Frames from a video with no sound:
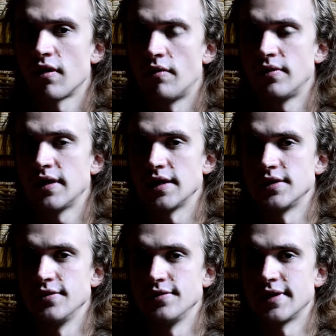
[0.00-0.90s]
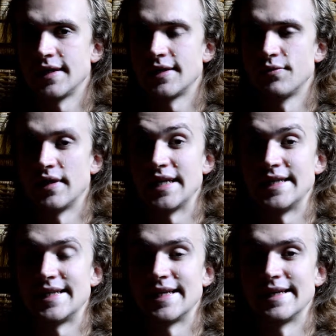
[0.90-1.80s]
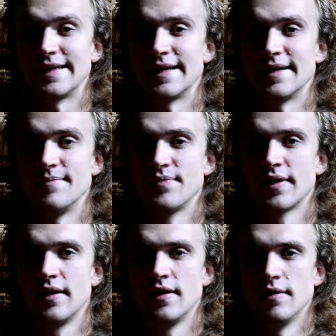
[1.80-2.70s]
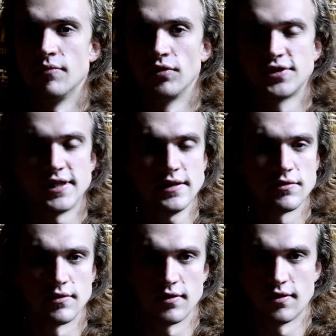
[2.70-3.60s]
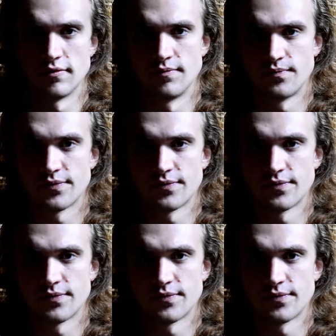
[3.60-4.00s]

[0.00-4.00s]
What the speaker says: common is using it when eating mochi, or, you know,